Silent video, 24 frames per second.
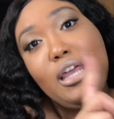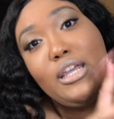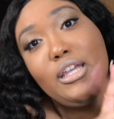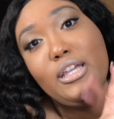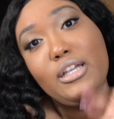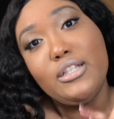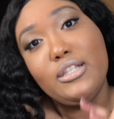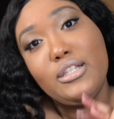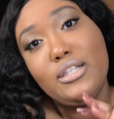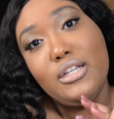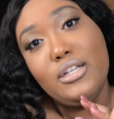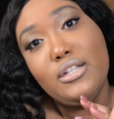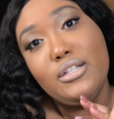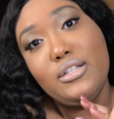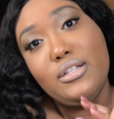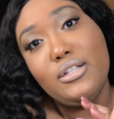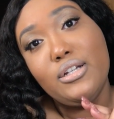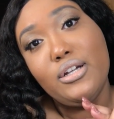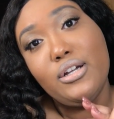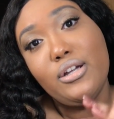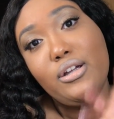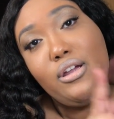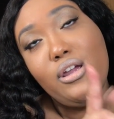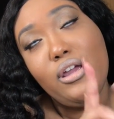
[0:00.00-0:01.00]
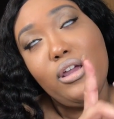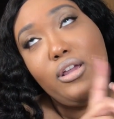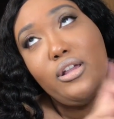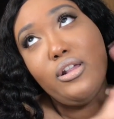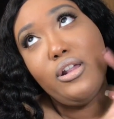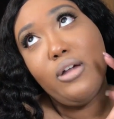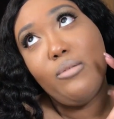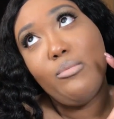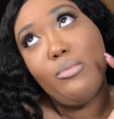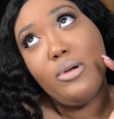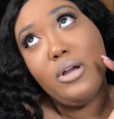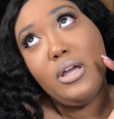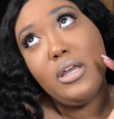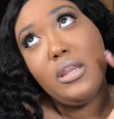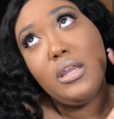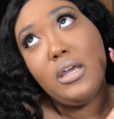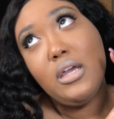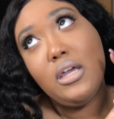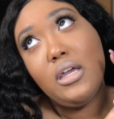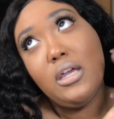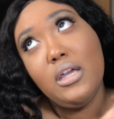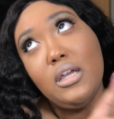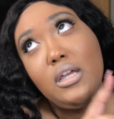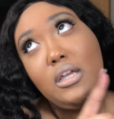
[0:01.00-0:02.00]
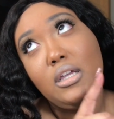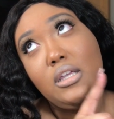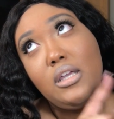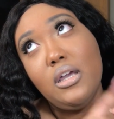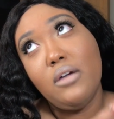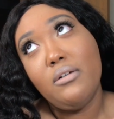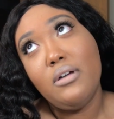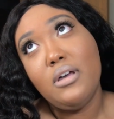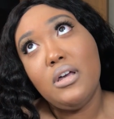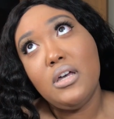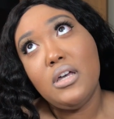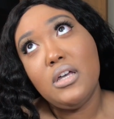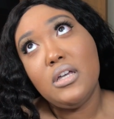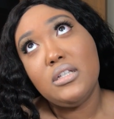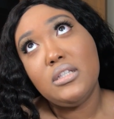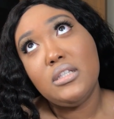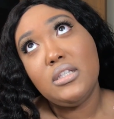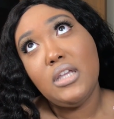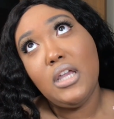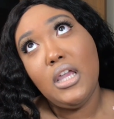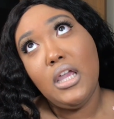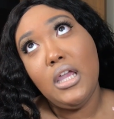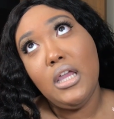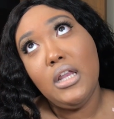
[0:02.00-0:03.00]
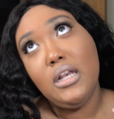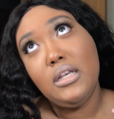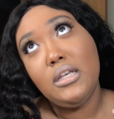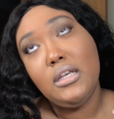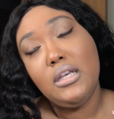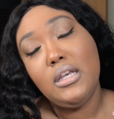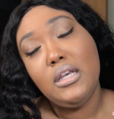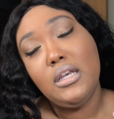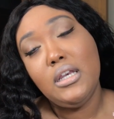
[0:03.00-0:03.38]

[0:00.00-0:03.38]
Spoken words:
your sister, your brother, your cousin,